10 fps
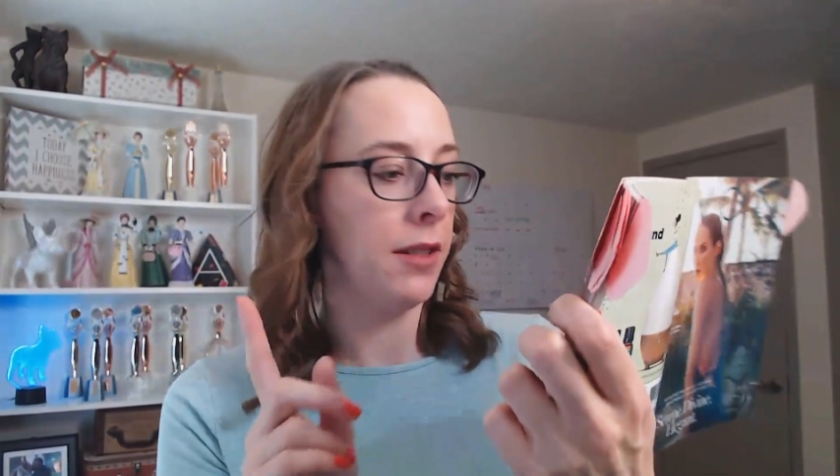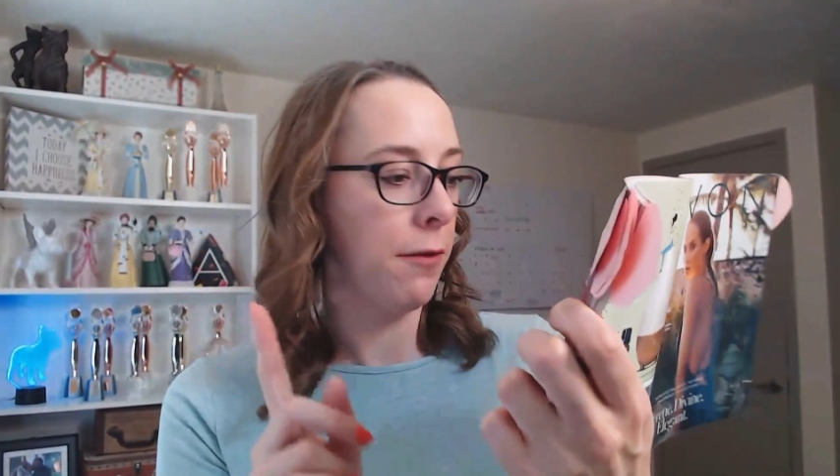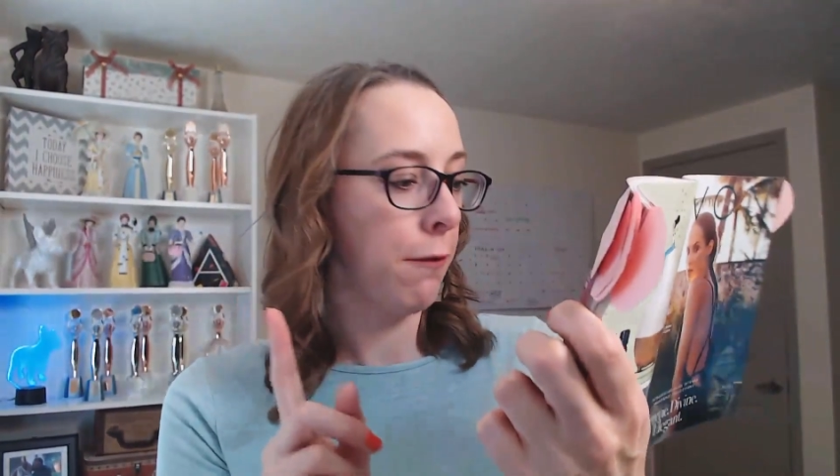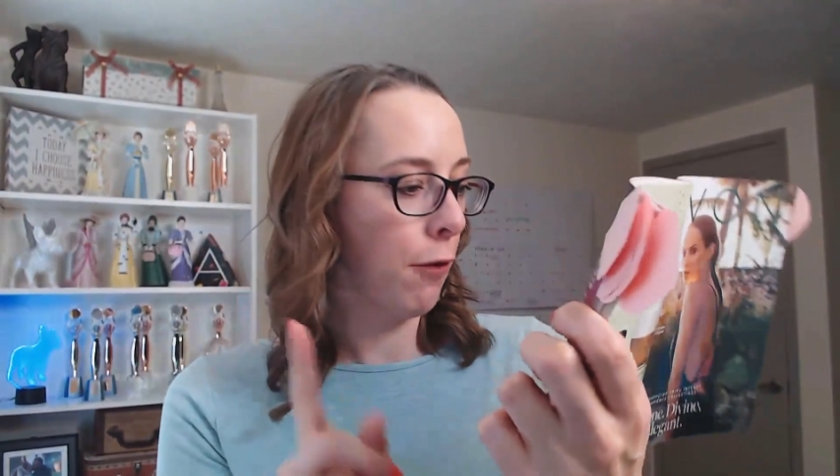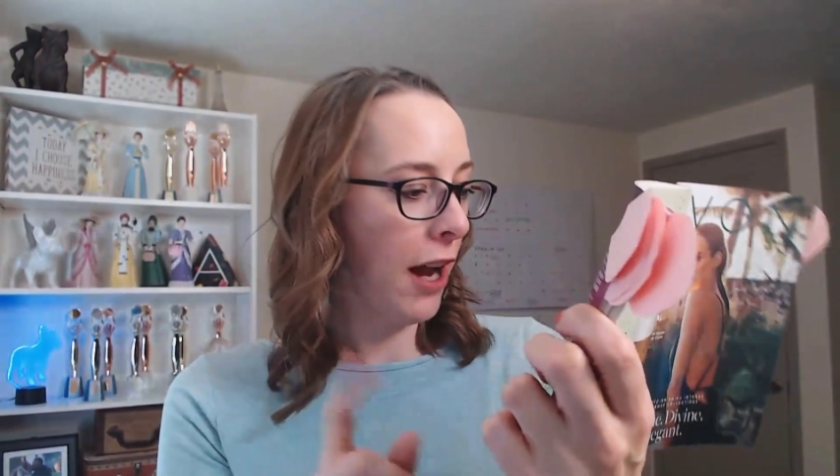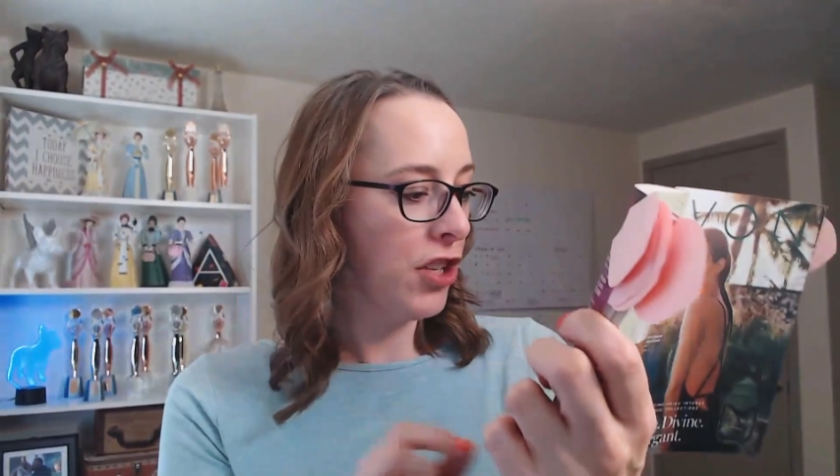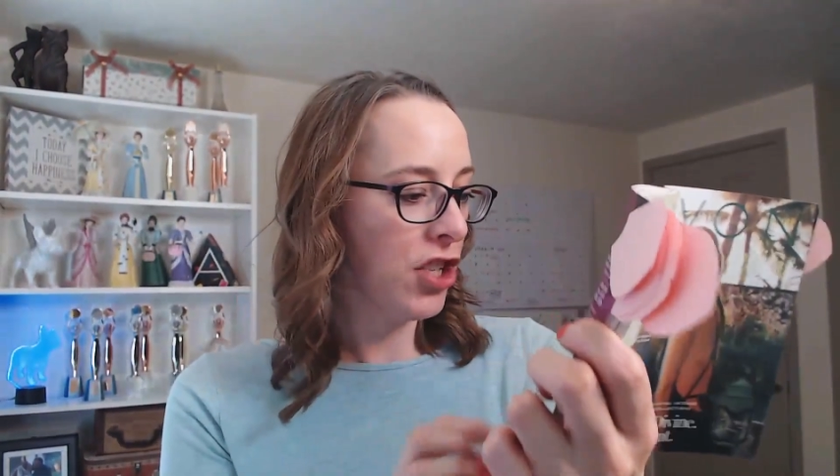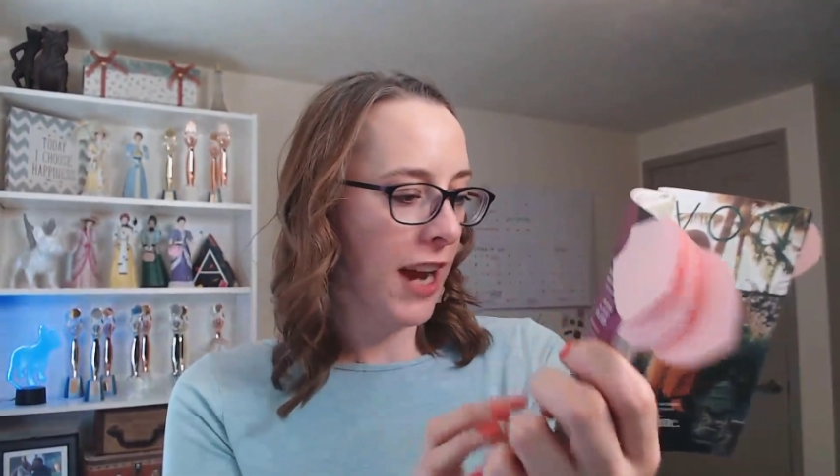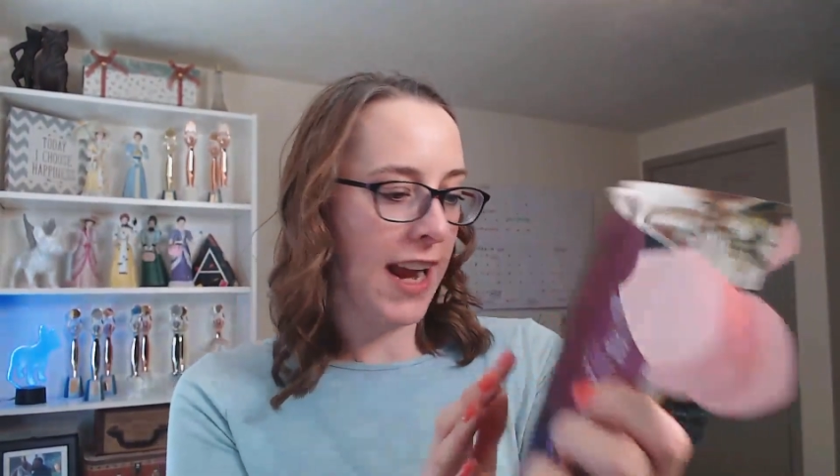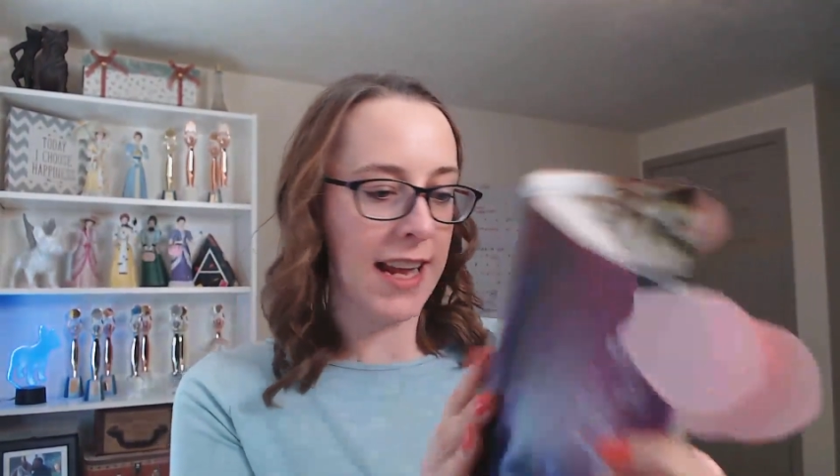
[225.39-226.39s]
fresh
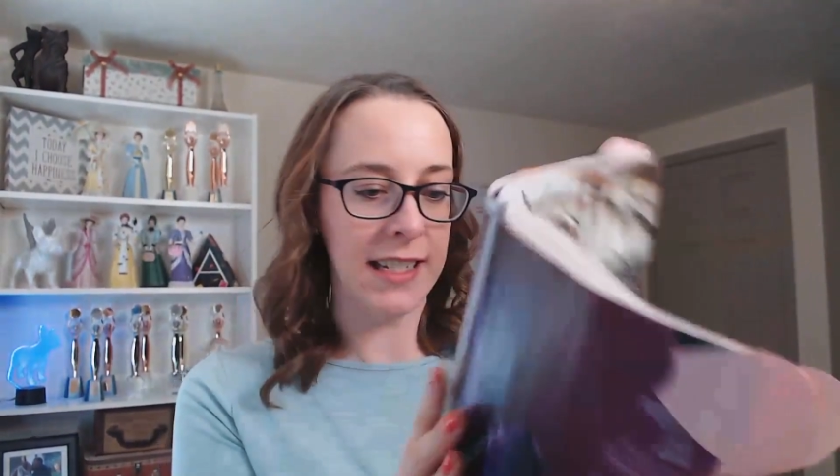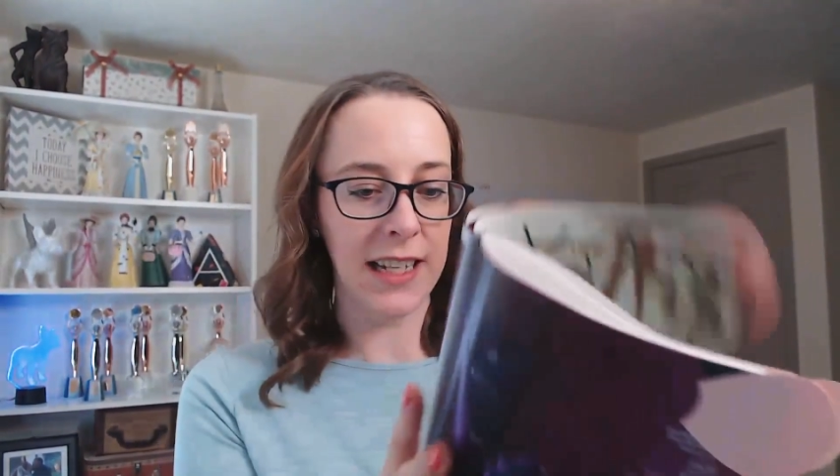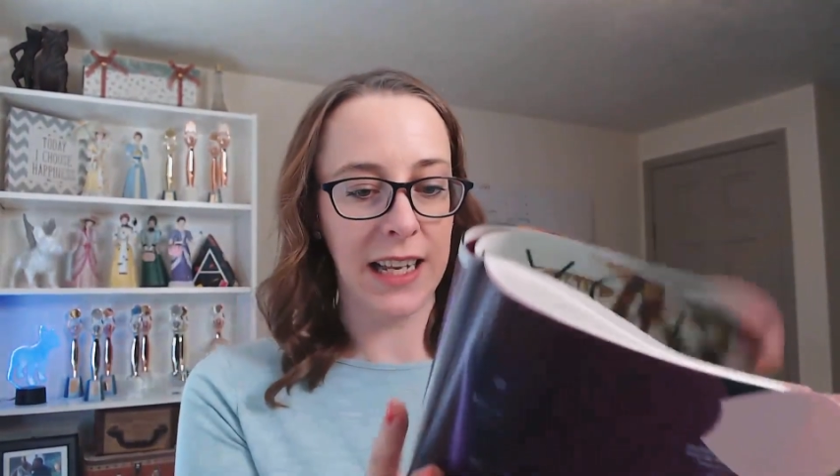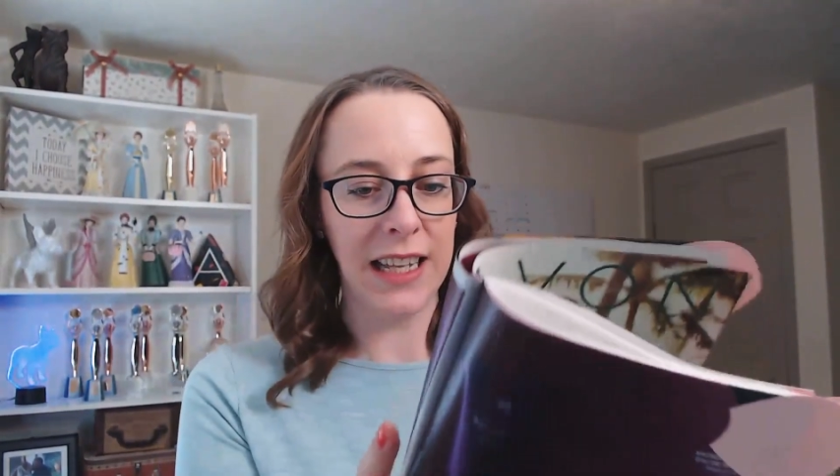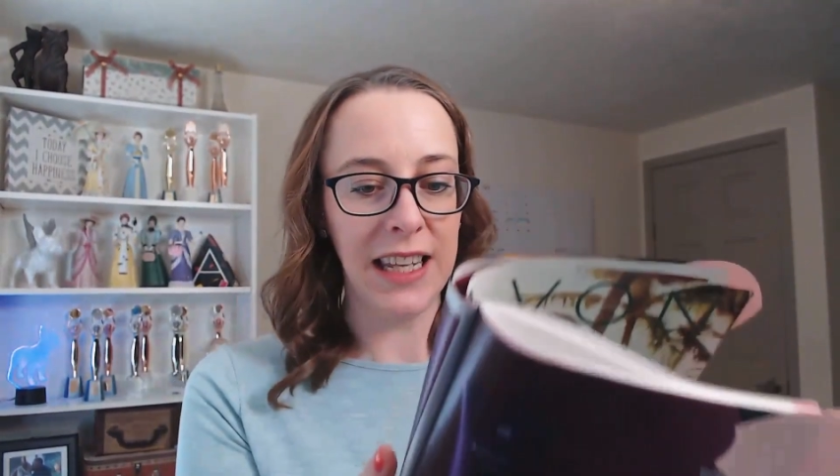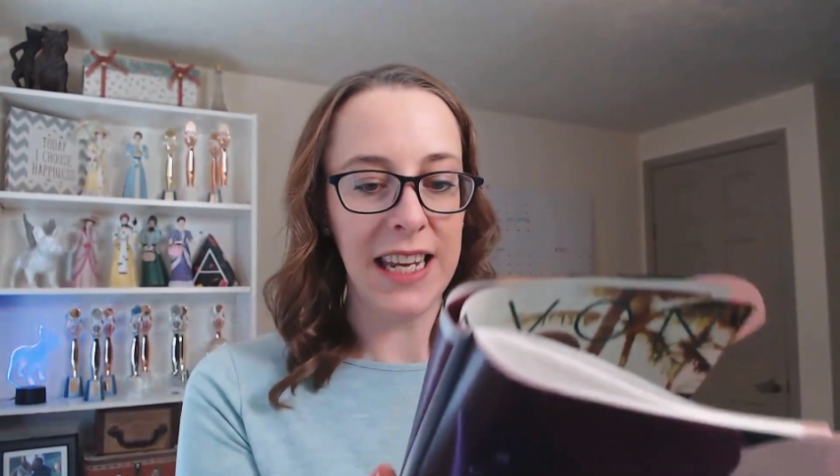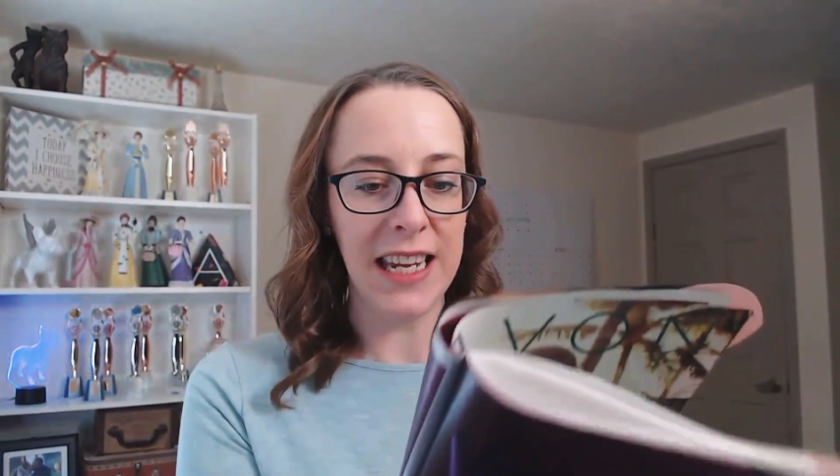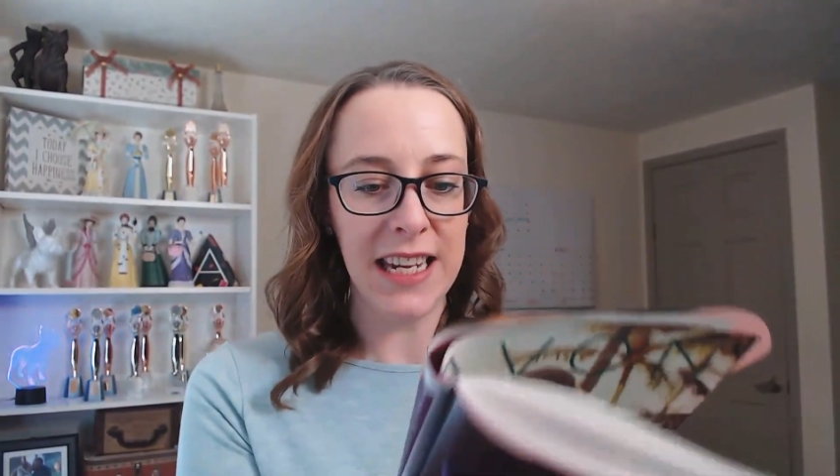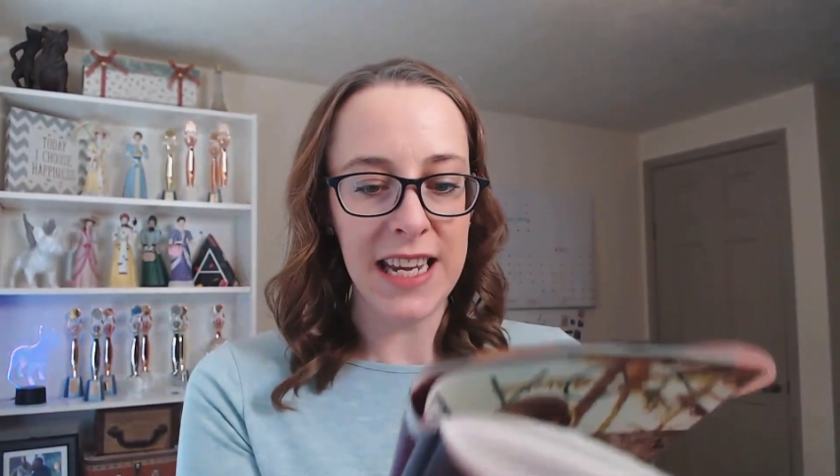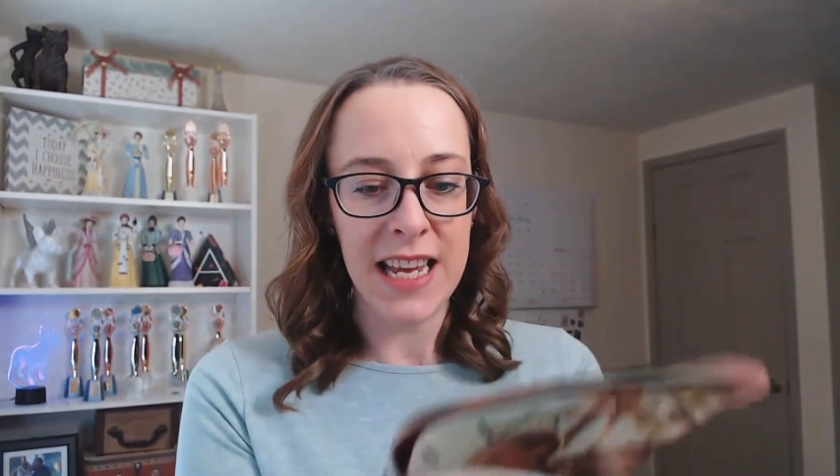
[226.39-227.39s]
and clean,